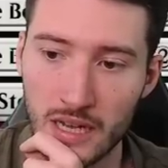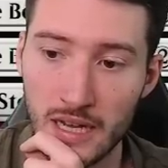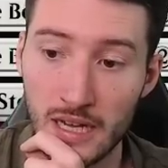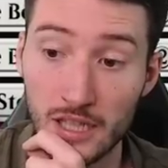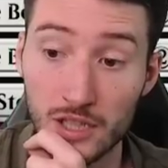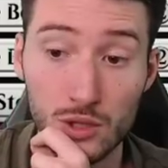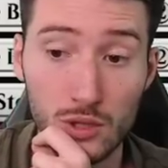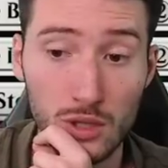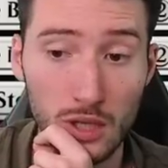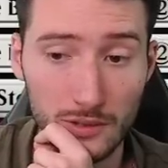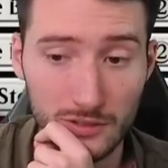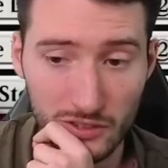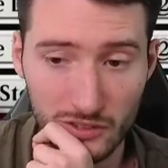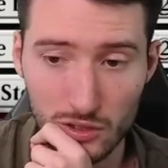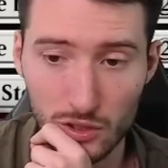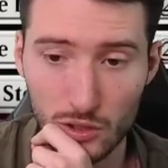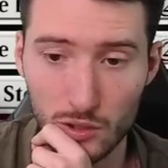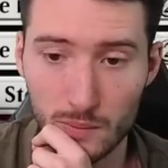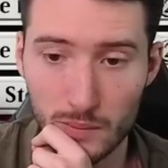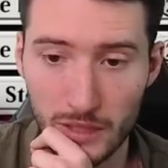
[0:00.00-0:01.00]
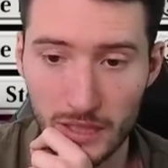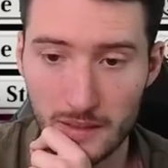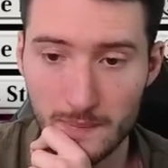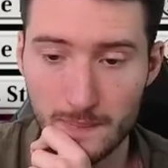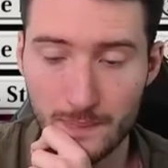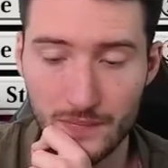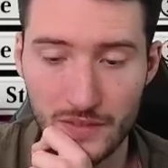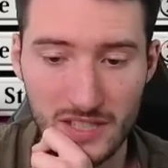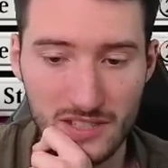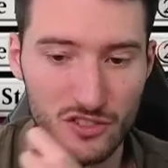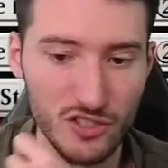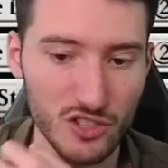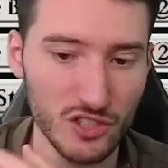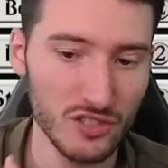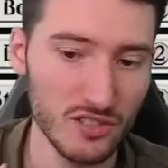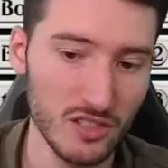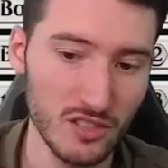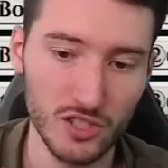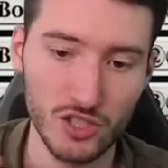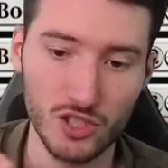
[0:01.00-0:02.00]
2 copies of Stonebrain. This is
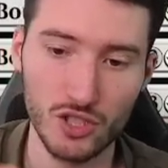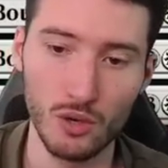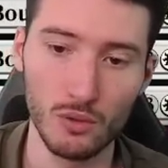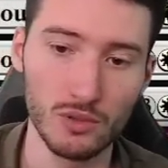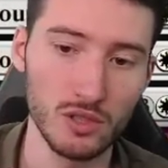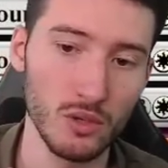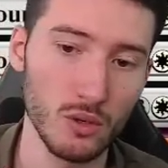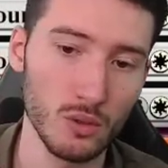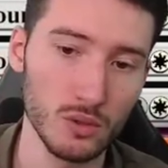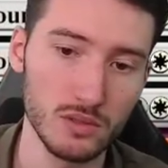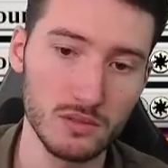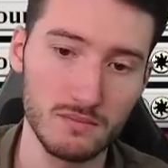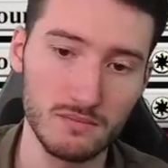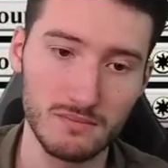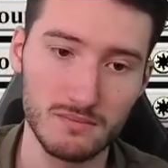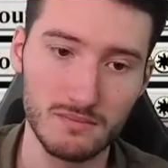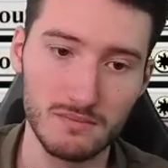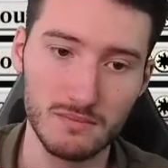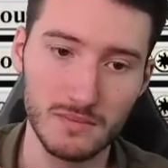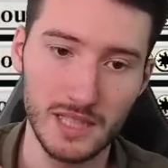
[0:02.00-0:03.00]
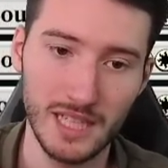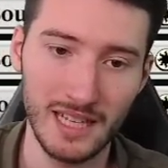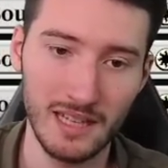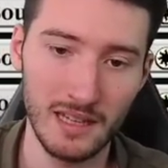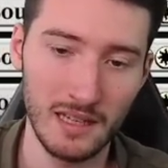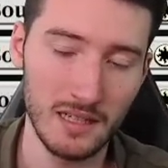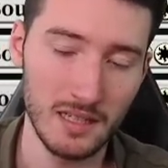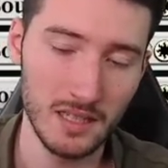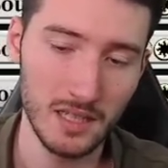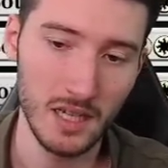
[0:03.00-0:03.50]
just a Stone Cold killer